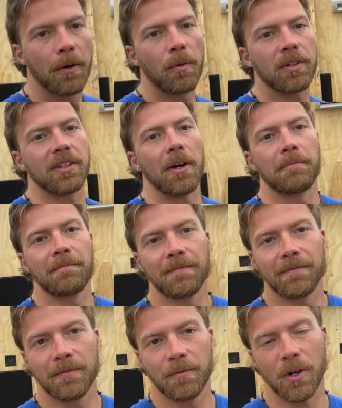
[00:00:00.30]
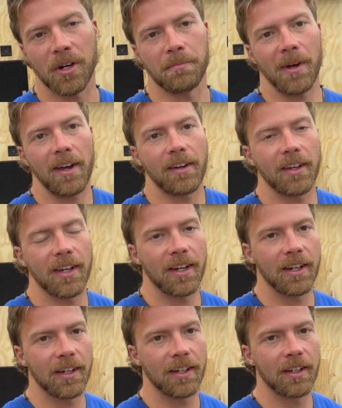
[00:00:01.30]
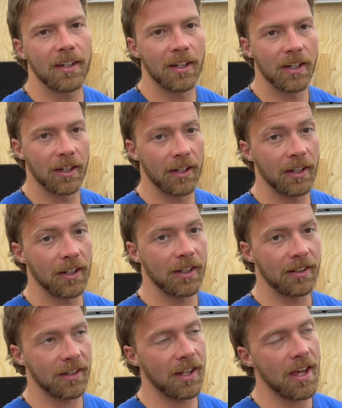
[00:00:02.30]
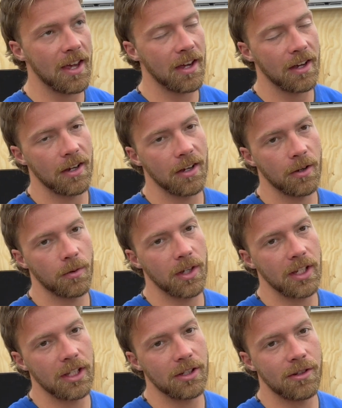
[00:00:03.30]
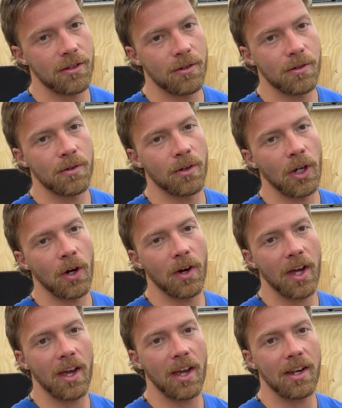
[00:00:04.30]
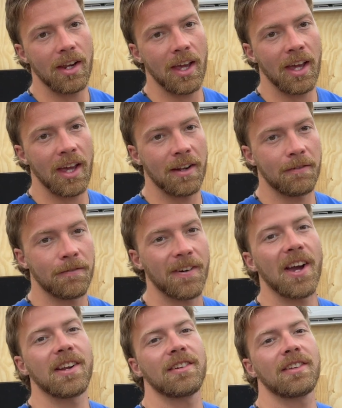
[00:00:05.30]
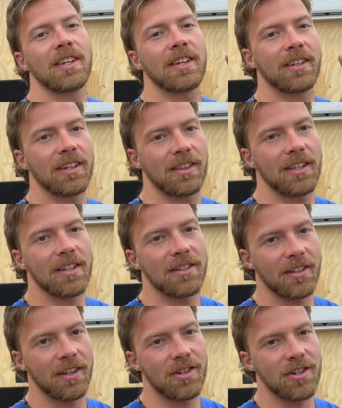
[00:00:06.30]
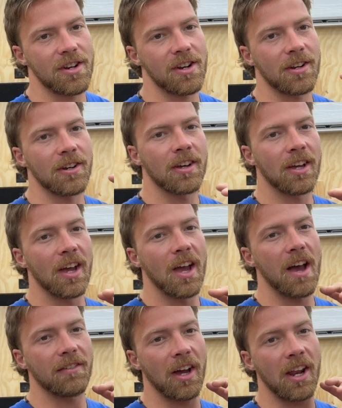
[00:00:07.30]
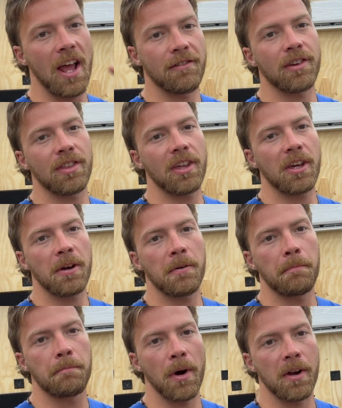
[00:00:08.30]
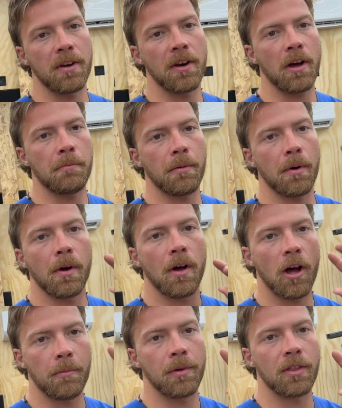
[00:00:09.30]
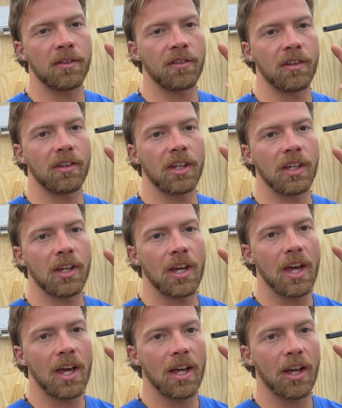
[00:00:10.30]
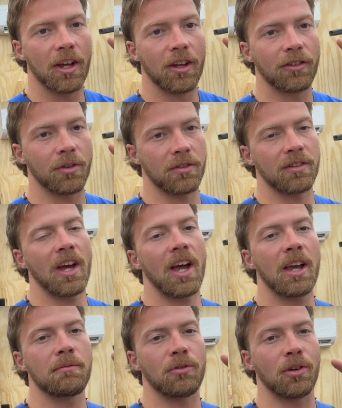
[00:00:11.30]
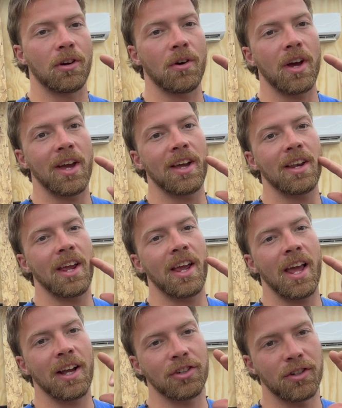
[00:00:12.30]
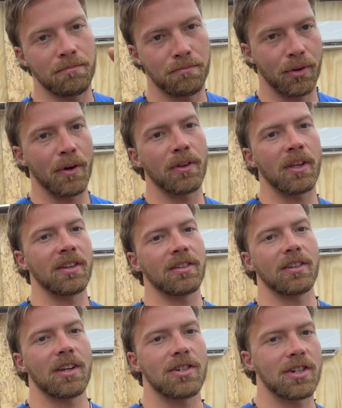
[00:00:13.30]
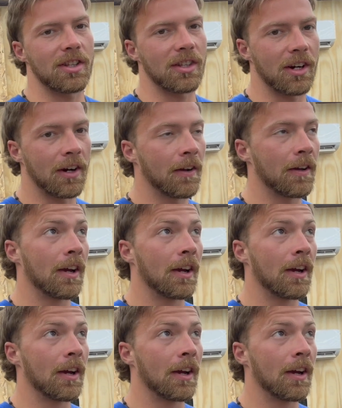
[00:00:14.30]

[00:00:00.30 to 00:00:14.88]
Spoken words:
What's up? Welcome back. Today, we need to go ahead and finally get the insulation done. I've got everything buttoned up in the ceiling, so it's time to go ahead and actually blow the insulation in there.